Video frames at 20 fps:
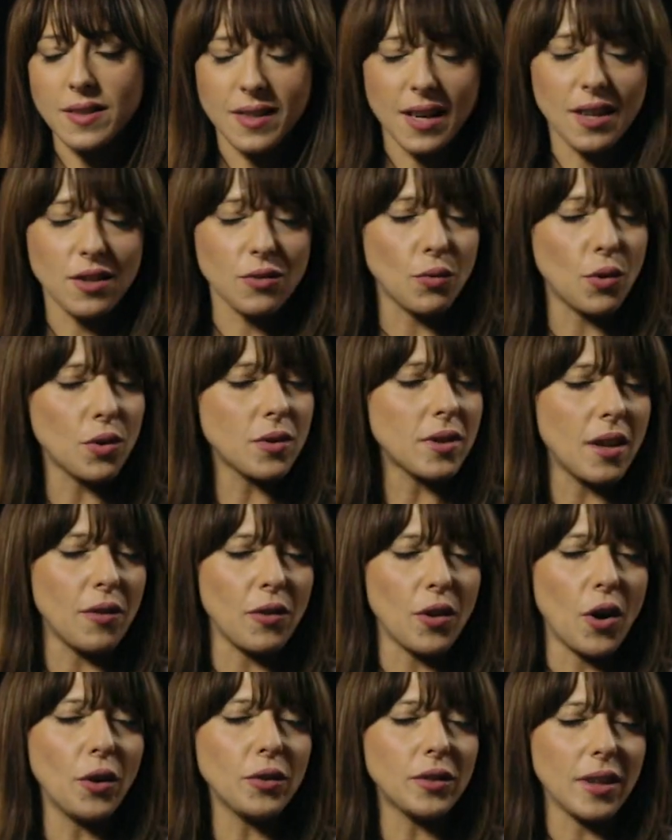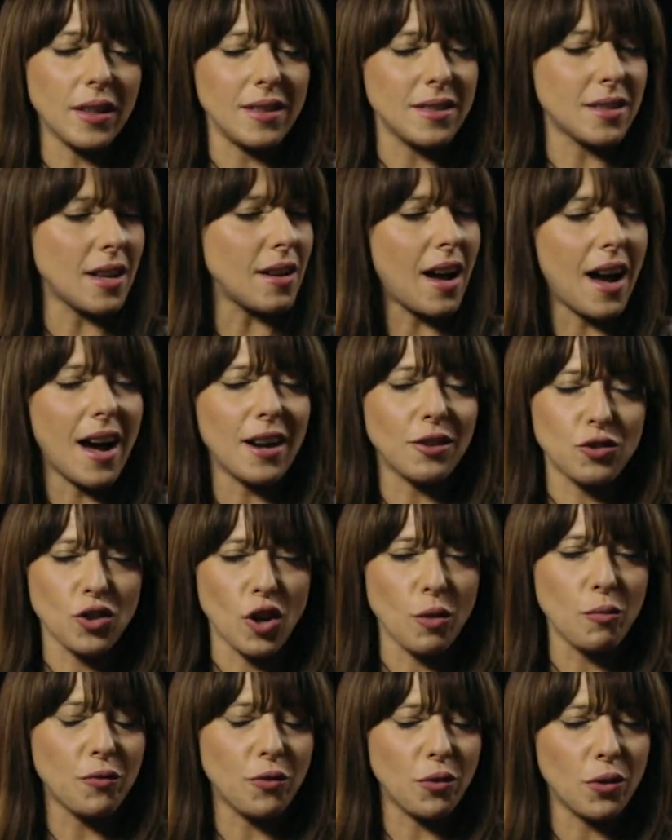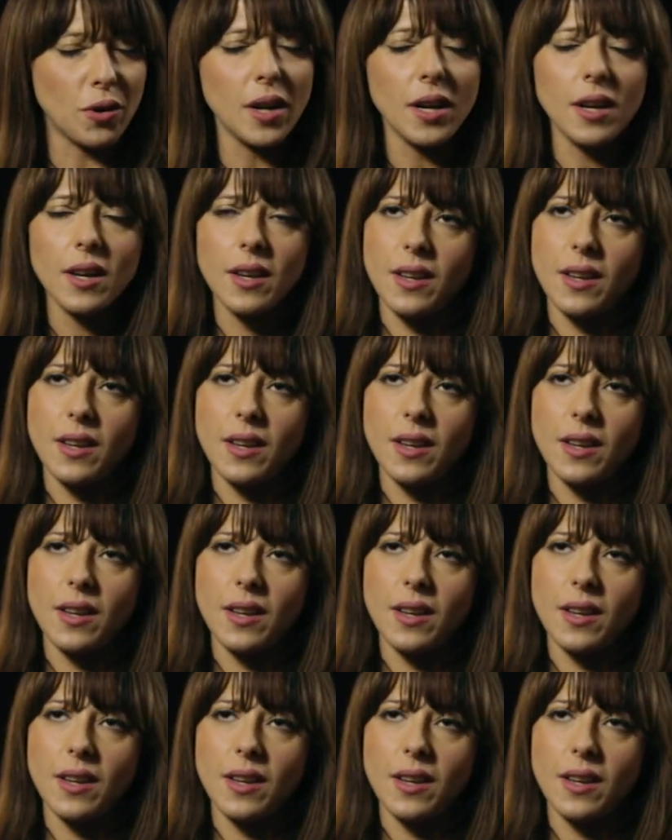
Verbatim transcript: trustworthy and not, and it's a hard job for,